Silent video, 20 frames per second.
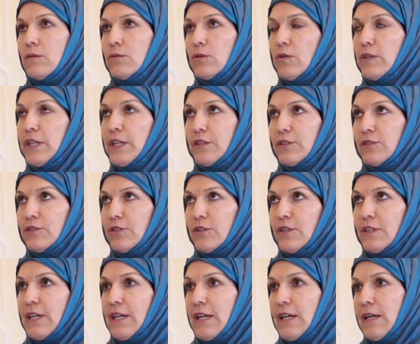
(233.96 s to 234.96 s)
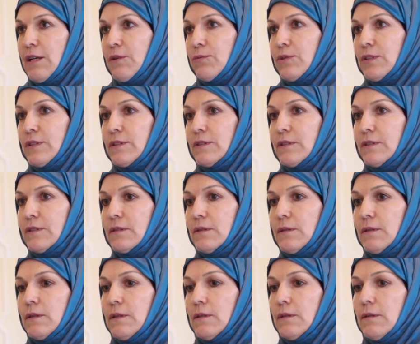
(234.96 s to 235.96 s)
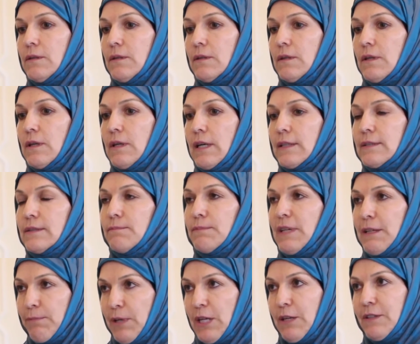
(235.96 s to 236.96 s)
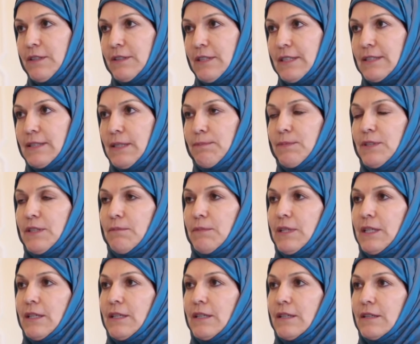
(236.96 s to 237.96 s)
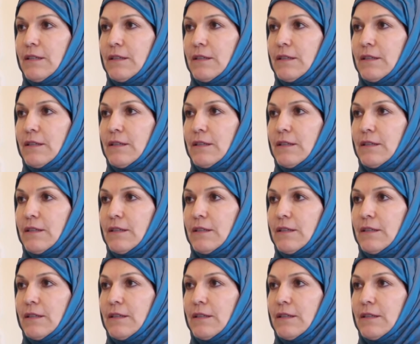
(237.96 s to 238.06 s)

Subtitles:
The only concern I had was my parents accepting me.